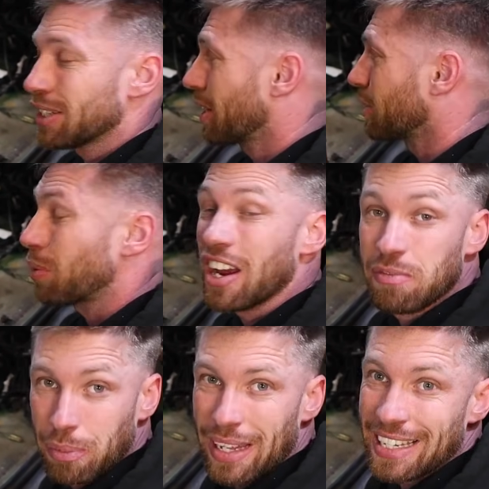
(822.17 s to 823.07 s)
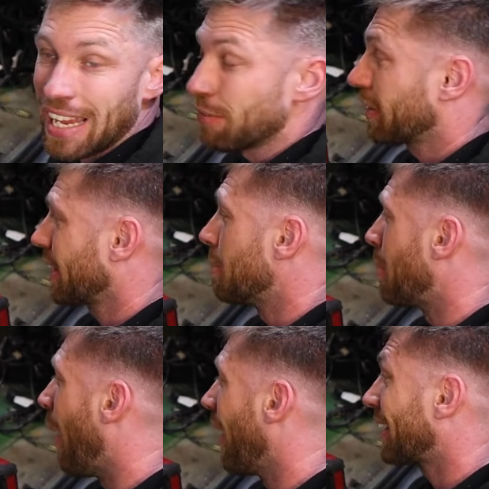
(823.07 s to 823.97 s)
So that's why I've plated everything,
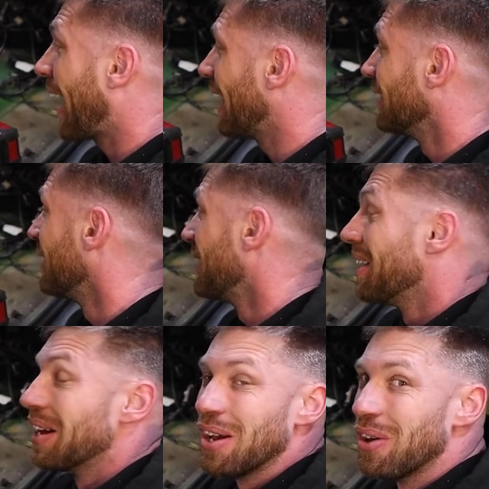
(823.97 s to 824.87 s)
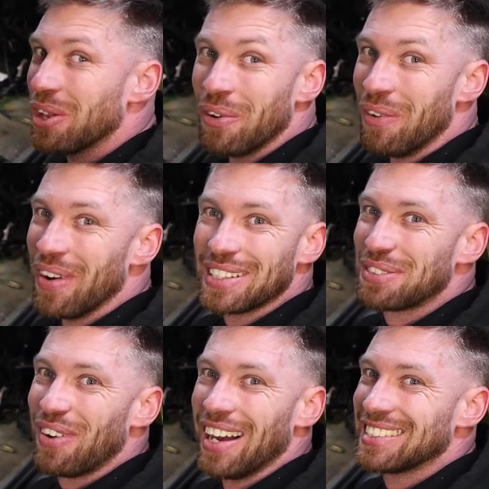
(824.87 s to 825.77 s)
but again, only one way to
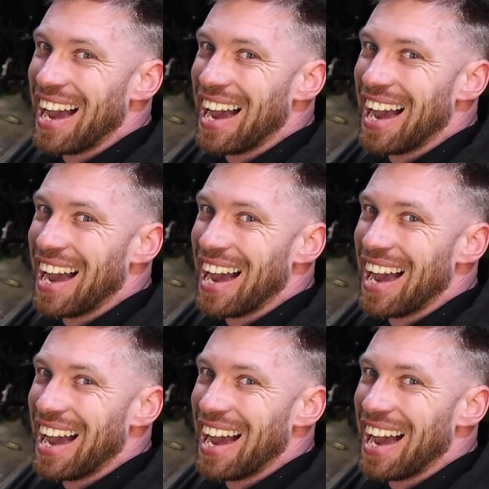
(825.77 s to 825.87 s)
find